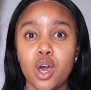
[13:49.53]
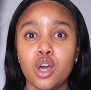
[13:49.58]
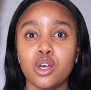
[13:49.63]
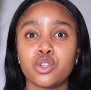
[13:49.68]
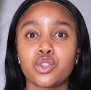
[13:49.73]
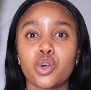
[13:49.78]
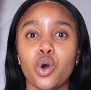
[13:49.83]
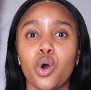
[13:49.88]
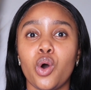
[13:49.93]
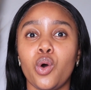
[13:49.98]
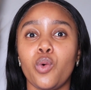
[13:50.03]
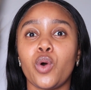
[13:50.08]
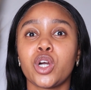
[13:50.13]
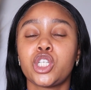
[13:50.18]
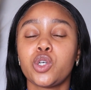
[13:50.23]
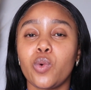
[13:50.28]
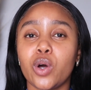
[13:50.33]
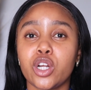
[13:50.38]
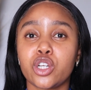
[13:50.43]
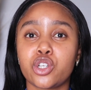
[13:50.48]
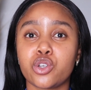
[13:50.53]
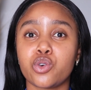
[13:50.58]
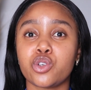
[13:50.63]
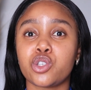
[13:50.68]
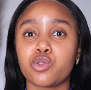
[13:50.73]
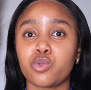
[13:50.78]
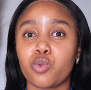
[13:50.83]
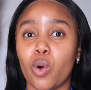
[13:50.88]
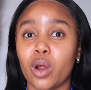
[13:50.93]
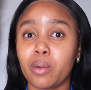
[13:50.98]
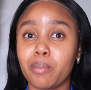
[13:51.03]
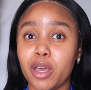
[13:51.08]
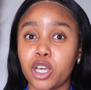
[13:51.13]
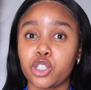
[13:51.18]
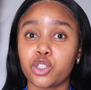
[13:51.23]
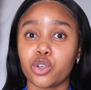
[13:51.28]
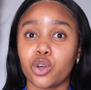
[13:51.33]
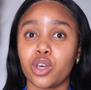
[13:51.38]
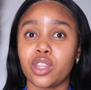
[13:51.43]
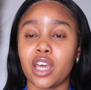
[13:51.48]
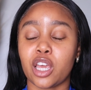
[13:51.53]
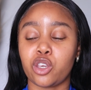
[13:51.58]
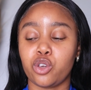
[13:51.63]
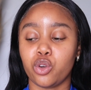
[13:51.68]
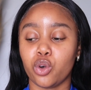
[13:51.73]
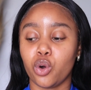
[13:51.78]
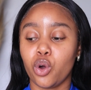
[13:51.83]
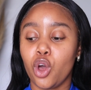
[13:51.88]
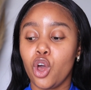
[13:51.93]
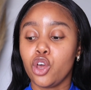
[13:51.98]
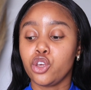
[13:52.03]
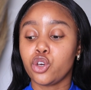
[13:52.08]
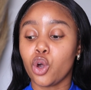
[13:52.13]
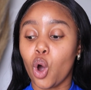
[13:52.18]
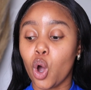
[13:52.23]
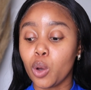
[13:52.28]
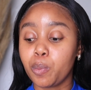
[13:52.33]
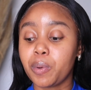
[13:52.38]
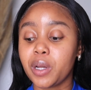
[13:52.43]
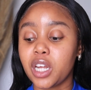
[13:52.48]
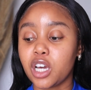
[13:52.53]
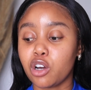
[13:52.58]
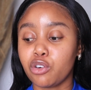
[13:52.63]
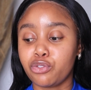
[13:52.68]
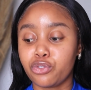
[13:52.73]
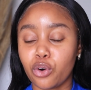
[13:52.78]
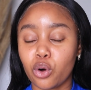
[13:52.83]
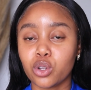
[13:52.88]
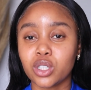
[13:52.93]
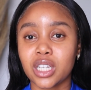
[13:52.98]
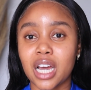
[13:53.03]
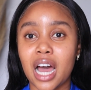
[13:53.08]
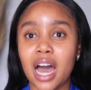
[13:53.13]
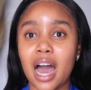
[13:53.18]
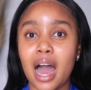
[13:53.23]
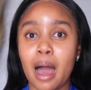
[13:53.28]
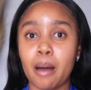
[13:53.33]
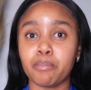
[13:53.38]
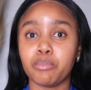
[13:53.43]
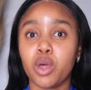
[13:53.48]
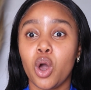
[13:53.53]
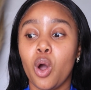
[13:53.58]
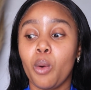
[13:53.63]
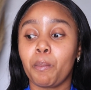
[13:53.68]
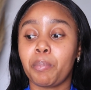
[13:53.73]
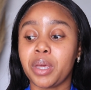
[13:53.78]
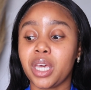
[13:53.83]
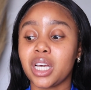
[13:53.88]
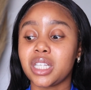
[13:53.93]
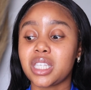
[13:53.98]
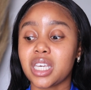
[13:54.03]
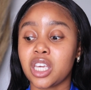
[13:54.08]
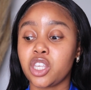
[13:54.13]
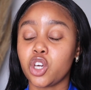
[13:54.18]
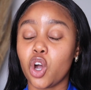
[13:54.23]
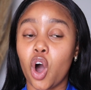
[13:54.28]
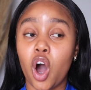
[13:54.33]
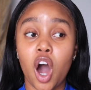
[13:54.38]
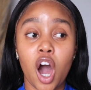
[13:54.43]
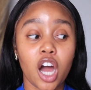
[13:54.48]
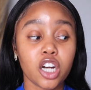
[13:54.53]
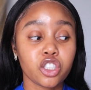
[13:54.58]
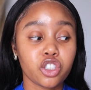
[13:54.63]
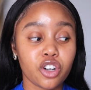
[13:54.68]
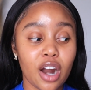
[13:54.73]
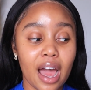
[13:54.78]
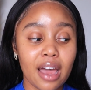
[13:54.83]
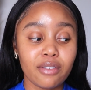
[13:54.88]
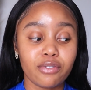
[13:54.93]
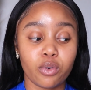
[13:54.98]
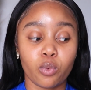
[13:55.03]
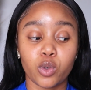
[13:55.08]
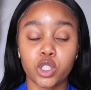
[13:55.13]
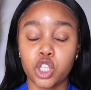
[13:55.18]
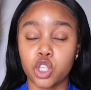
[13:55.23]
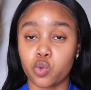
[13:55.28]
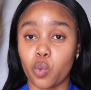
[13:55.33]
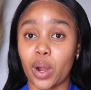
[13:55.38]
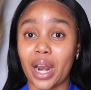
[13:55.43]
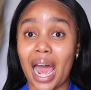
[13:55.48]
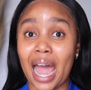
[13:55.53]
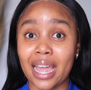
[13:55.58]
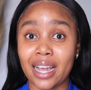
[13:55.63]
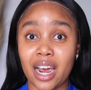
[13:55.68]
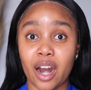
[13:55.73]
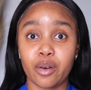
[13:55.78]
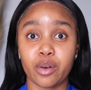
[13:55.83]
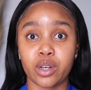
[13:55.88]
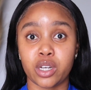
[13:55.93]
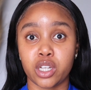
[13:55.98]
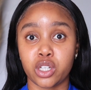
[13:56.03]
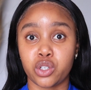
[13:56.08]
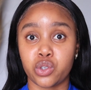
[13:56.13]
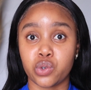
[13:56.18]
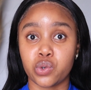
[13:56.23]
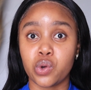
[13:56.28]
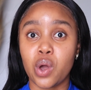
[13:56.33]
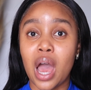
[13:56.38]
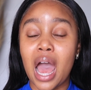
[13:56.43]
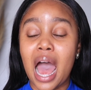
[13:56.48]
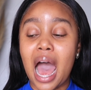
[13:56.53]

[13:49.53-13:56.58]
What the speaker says: So what you want to do is you want to make sure that you're opening a folder, be it in your hard drive, which is what I currently do,